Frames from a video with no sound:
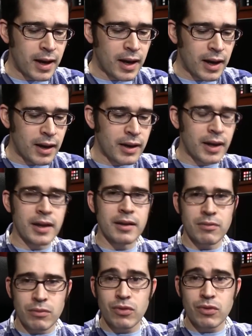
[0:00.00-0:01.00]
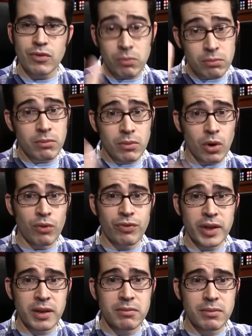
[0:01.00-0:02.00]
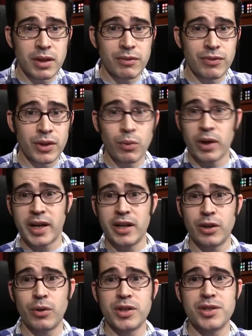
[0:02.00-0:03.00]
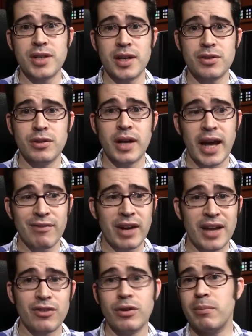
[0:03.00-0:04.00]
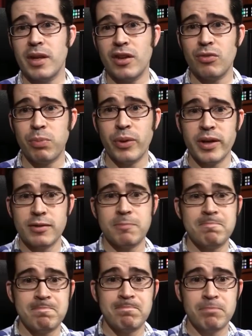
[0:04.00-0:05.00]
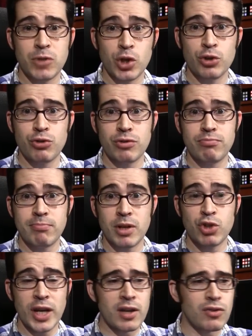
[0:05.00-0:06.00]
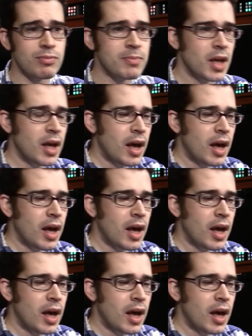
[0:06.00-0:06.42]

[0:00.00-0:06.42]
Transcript: And so hopefully, if you want to get your questions answered, and I haven't answered them to this point, here's a chance.